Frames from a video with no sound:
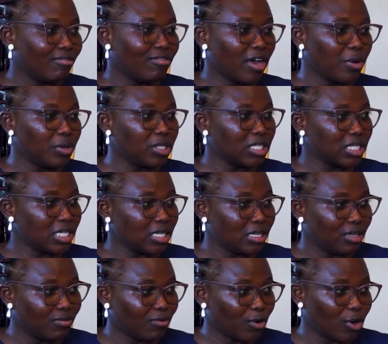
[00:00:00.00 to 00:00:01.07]
very
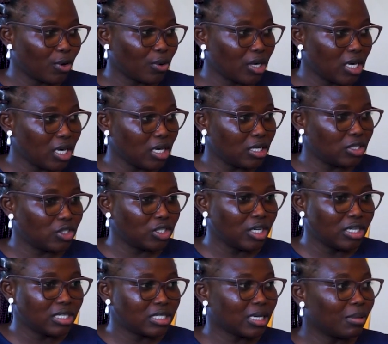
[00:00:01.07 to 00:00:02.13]
skinny for your age.
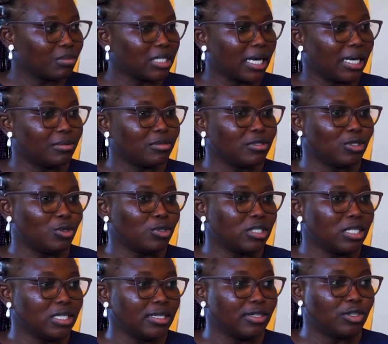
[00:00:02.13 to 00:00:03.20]
Sometimes you
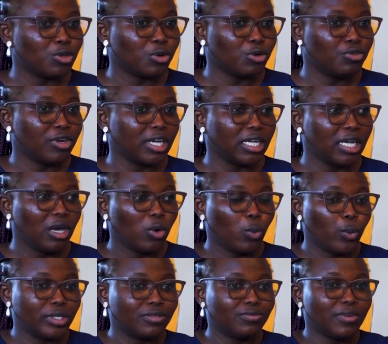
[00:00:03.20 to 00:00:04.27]
see children
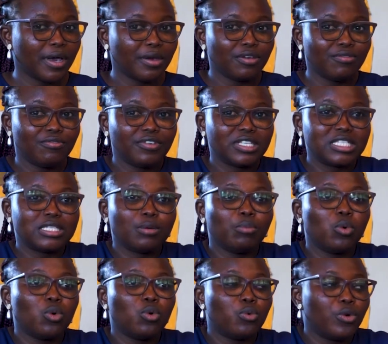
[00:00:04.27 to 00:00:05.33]
with very
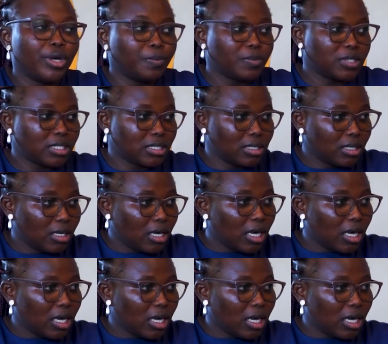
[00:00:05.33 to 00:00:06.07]
visible ribs